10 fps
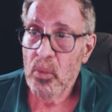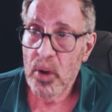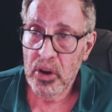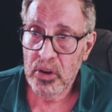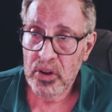
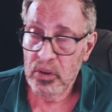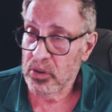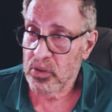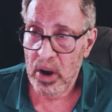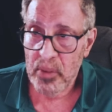when you're
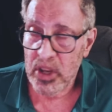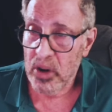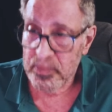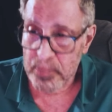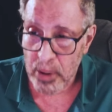trying when
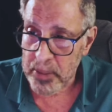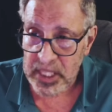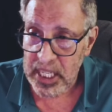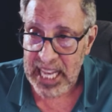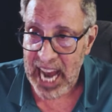you're
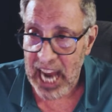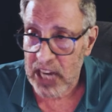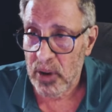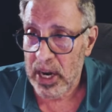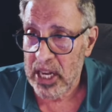purposely
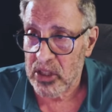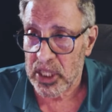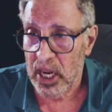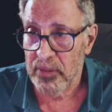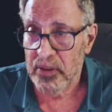dehydrating
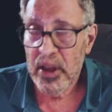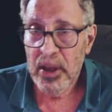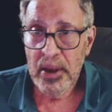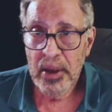yourself.